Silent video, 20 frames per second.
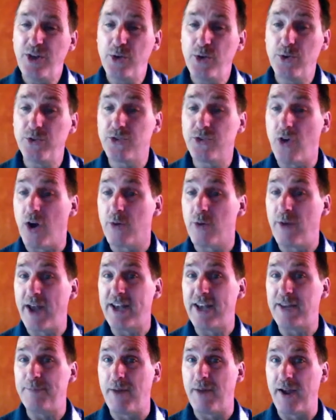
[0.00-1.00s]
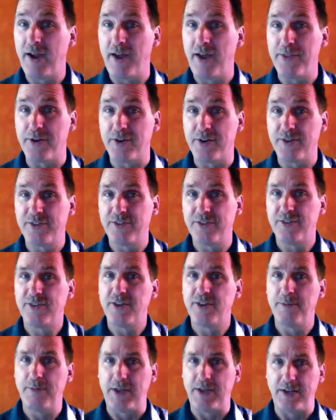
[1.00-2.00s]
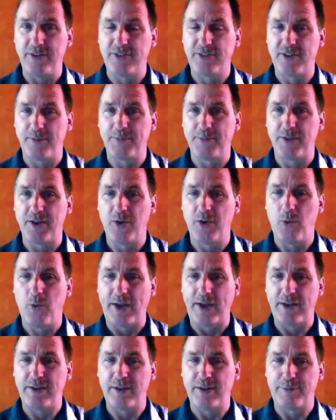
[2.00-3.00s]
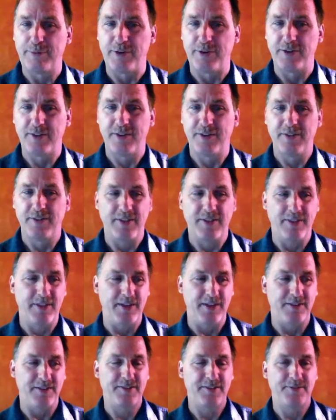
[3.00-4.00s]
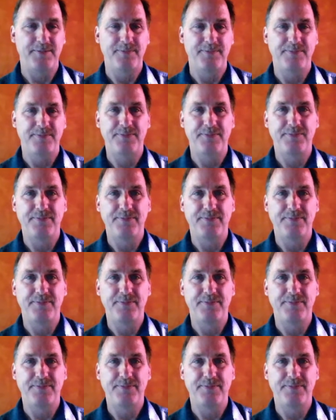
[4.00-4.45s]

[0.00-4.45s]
used already by others to mean something quite different than this.